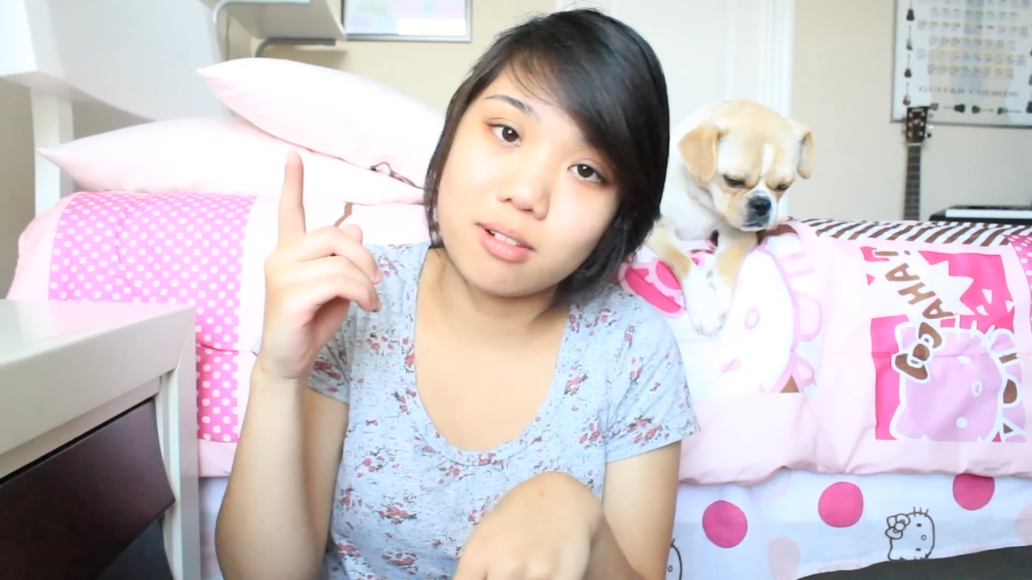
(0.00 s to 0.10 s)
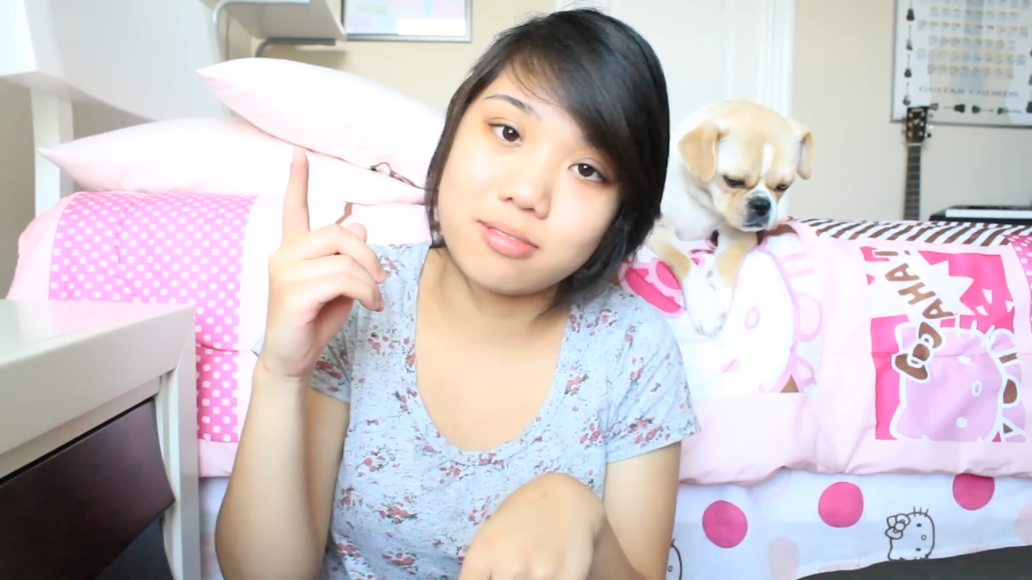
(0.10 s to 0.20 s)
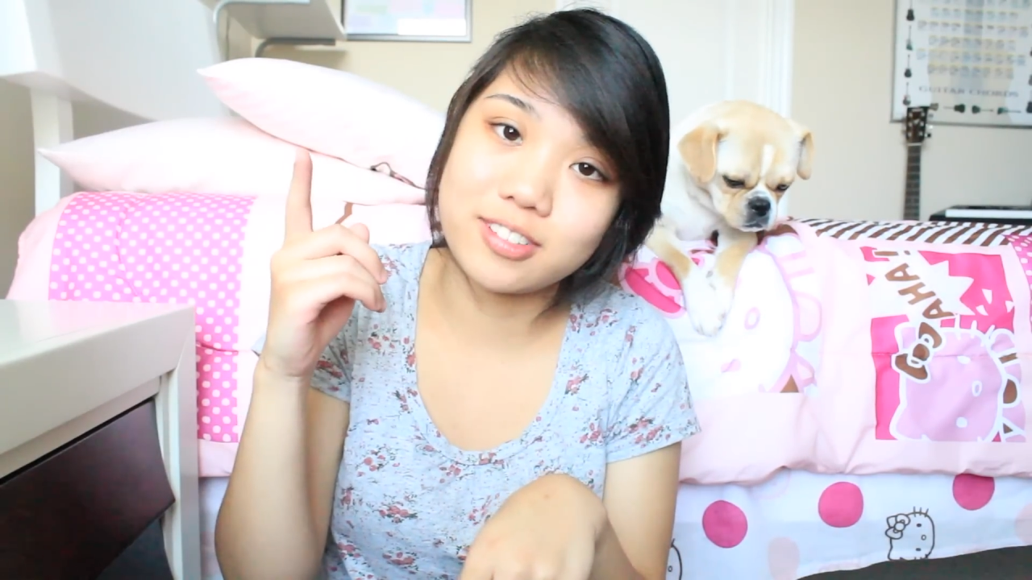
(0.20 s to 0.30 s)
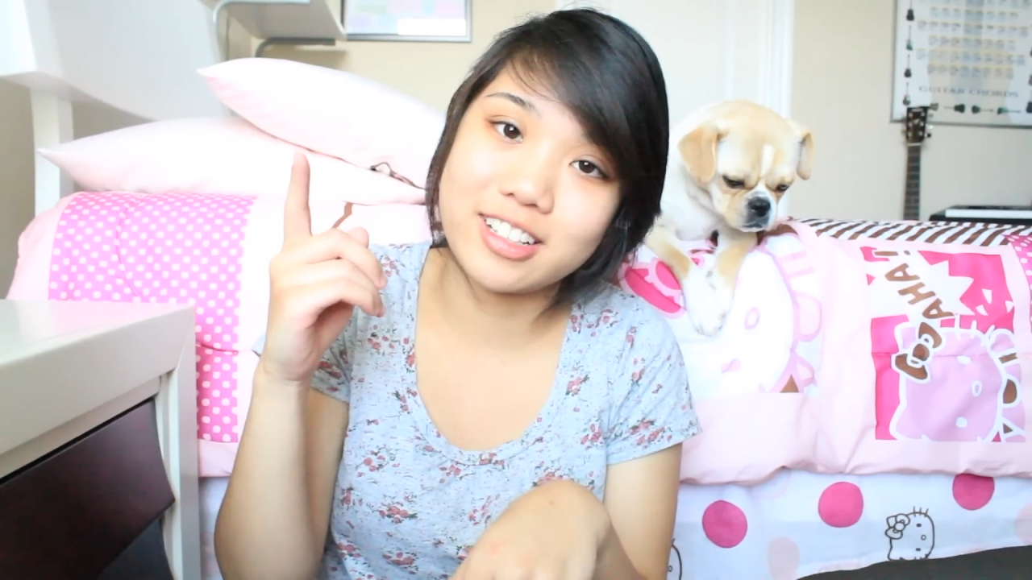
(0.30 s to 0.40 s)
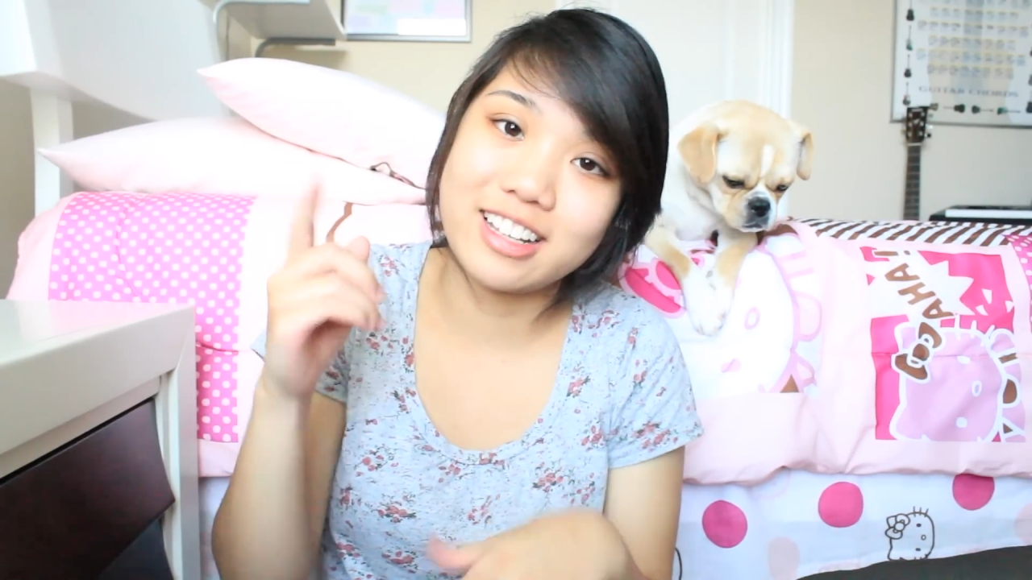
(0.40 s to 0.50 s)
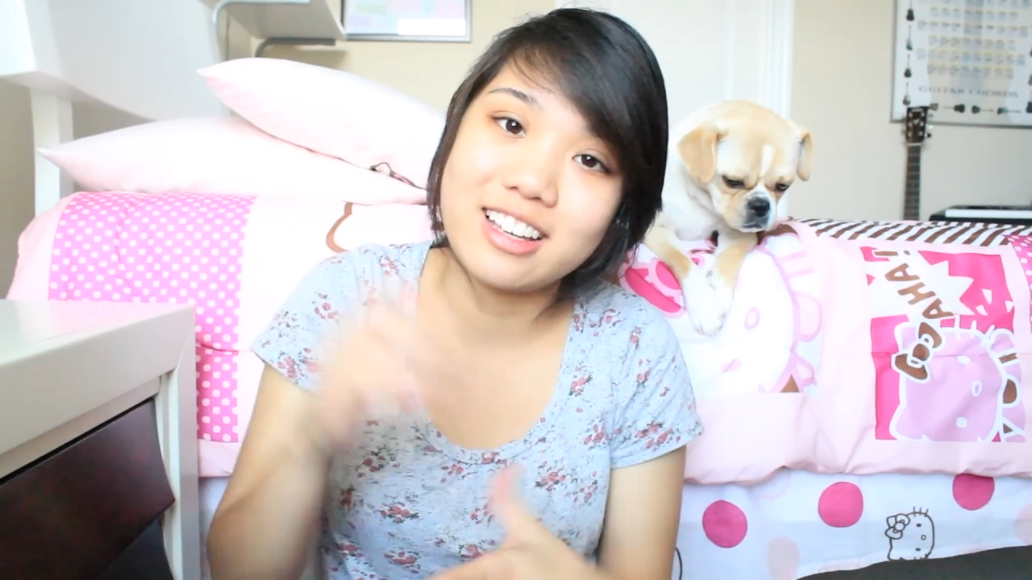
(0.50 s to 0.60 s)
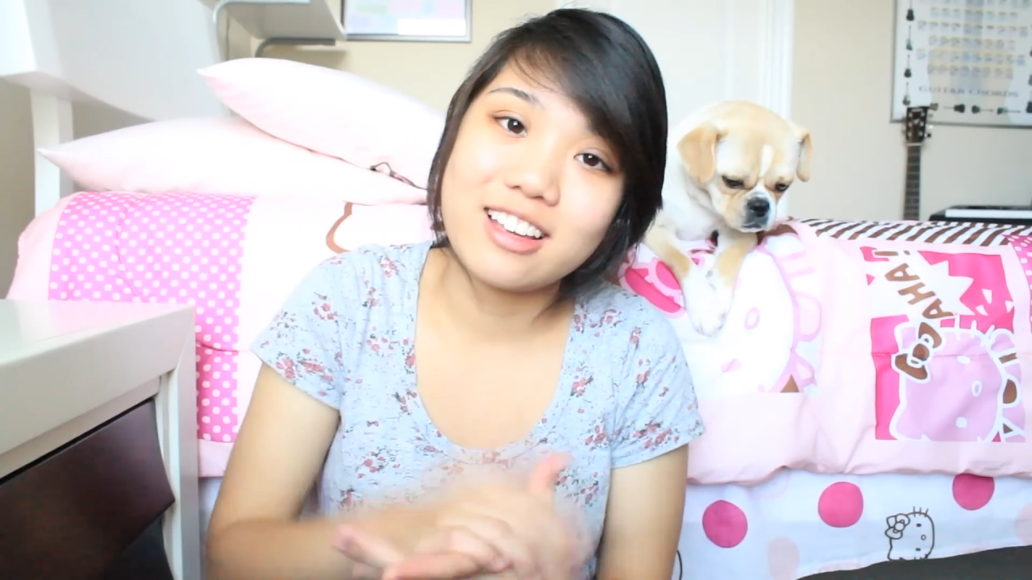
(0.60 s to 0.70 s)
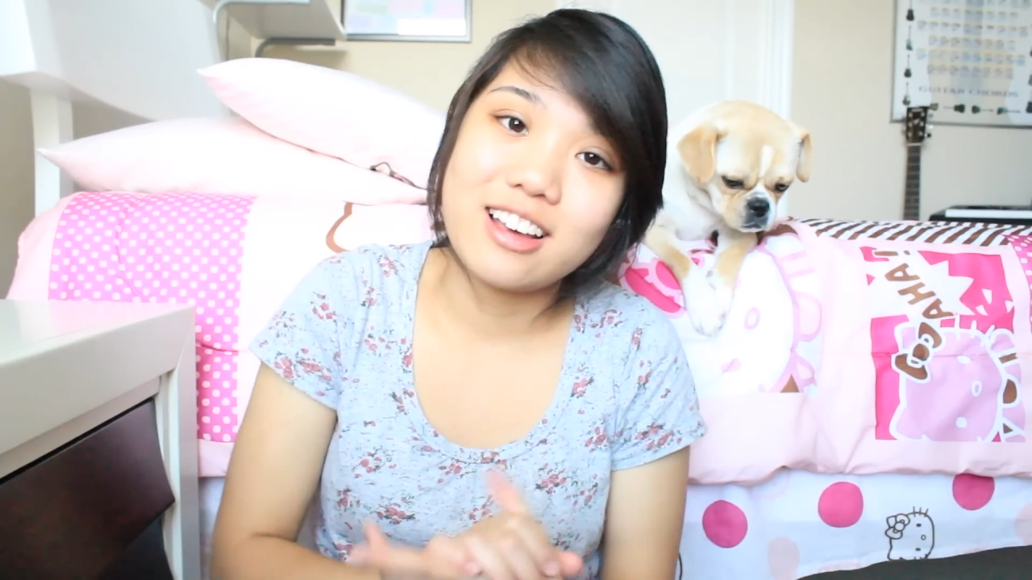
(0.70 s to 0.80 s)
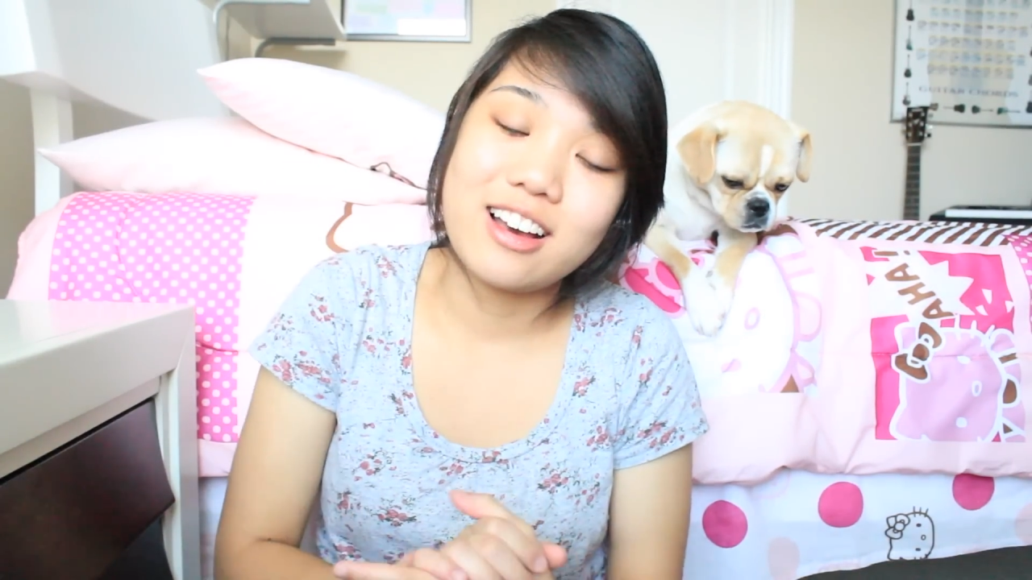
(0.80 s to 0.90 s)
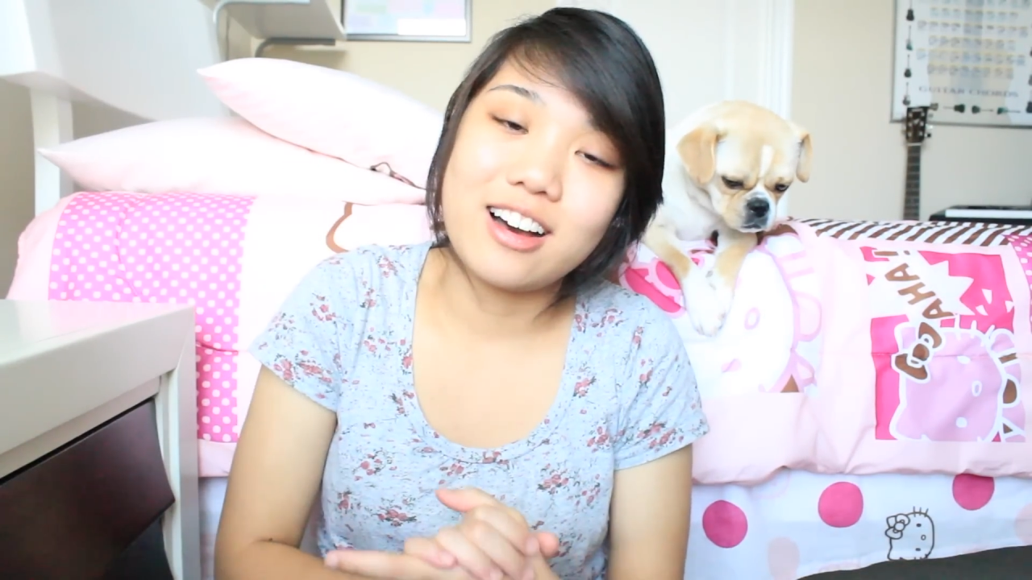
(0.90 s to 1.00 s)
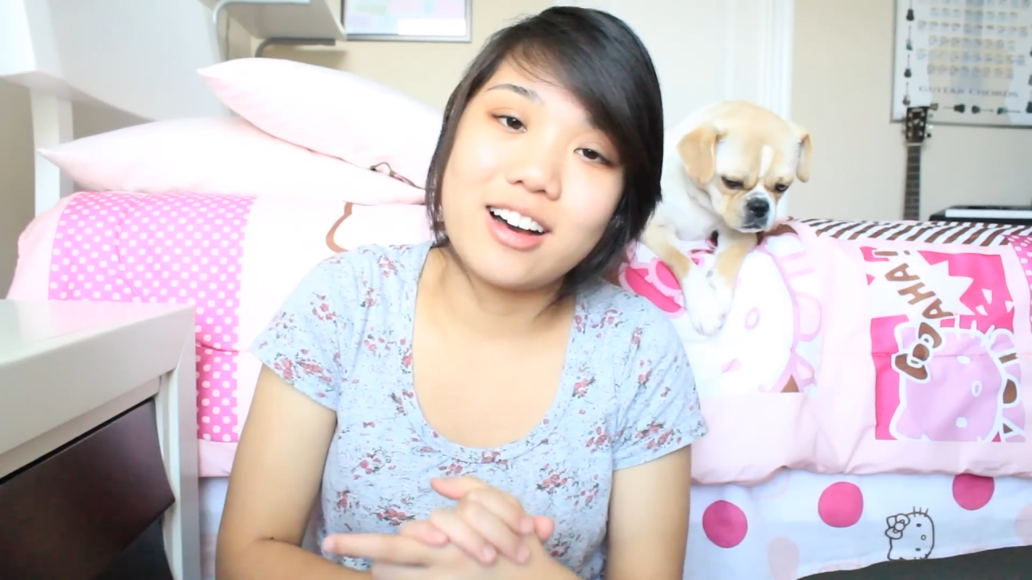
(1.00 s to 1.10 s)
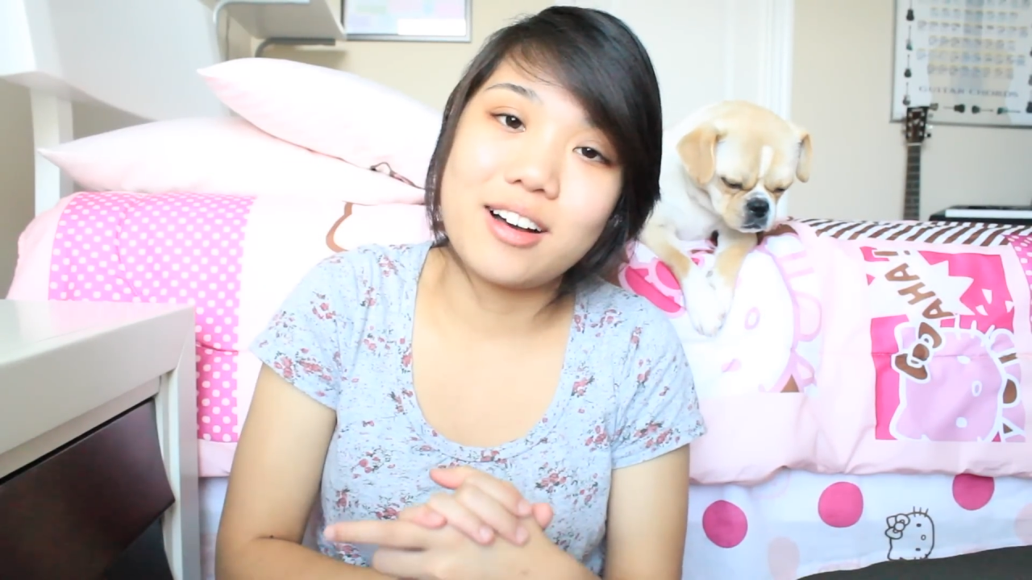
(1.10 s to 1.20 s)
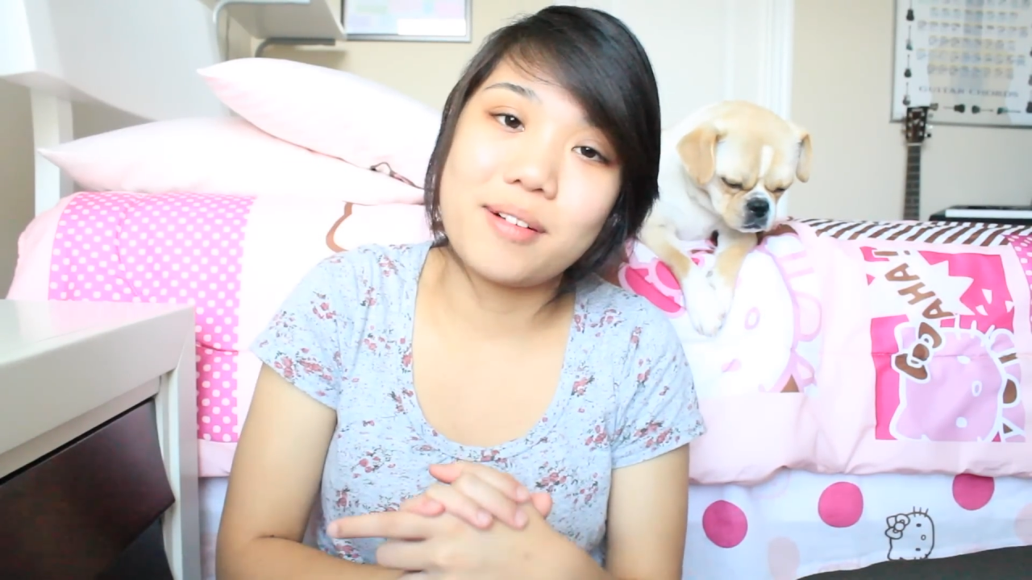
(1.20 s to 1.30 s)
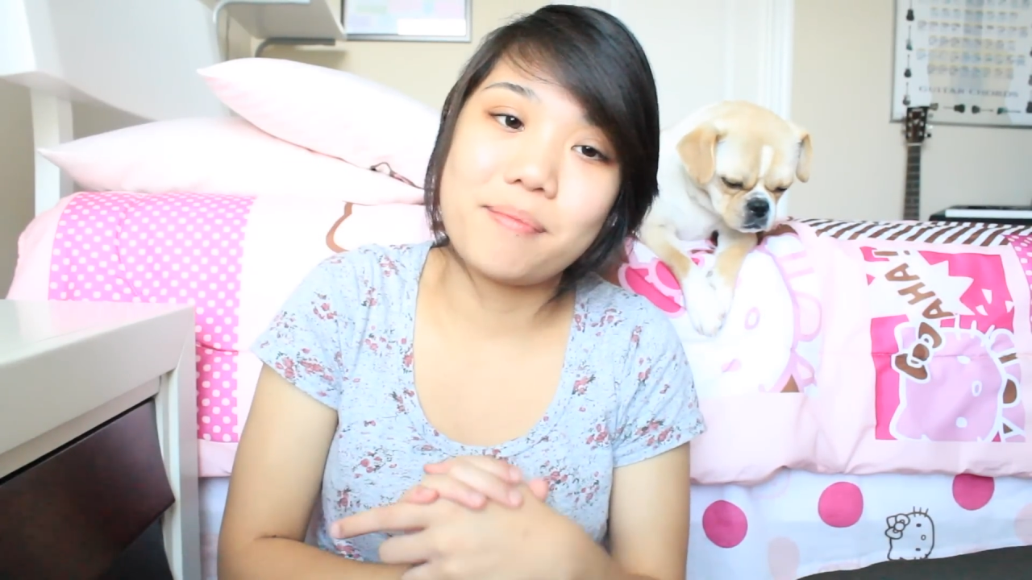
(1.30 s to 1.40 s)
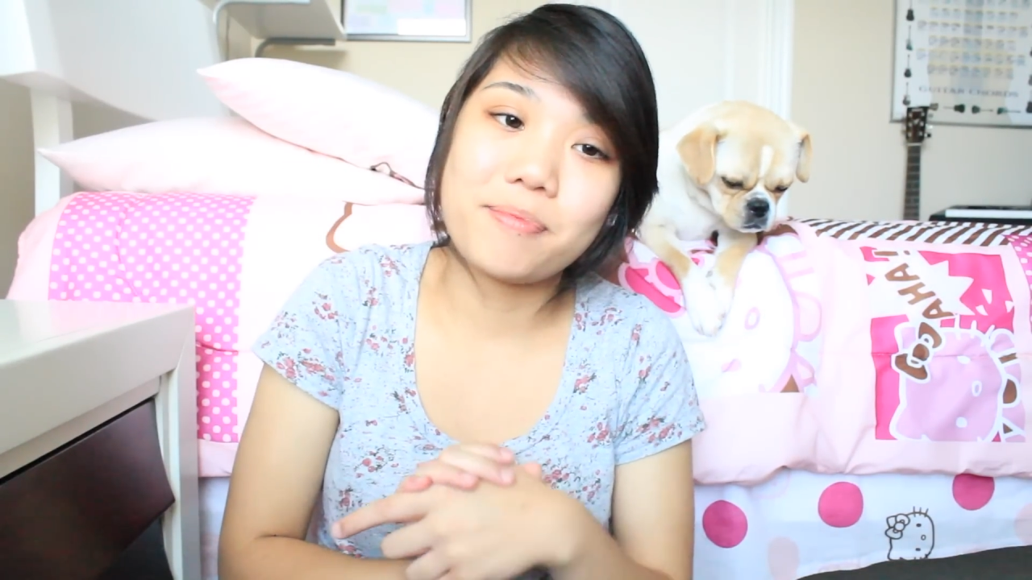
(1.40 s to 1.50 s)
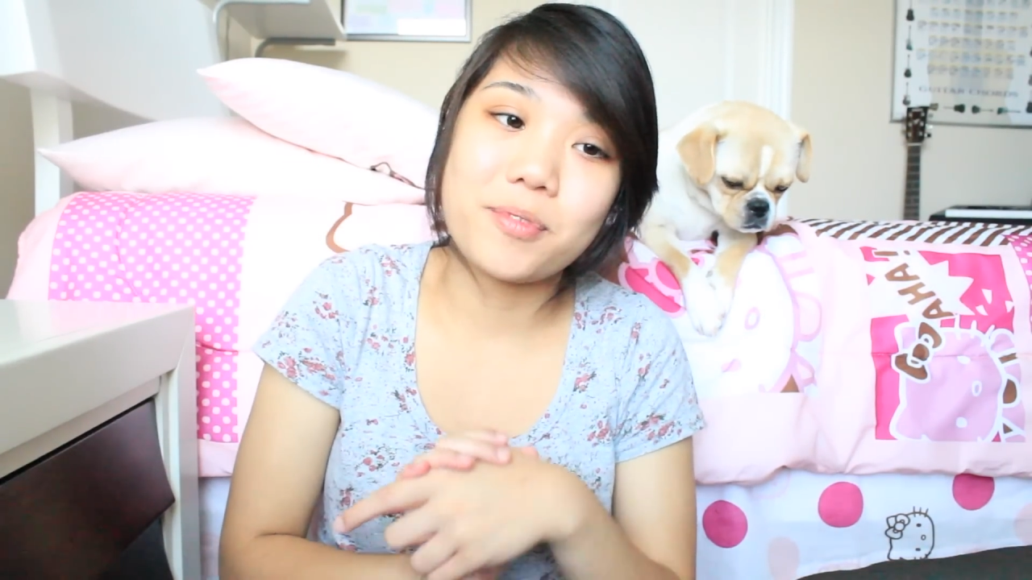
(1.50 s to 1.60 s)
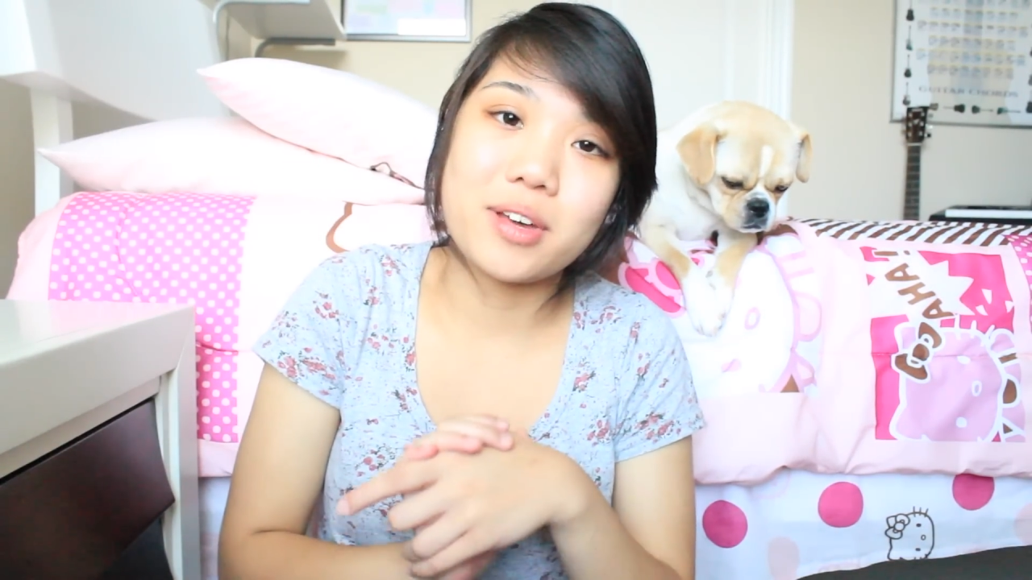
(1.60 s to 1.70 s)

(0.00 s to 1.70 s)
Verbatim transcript: hopefully, um,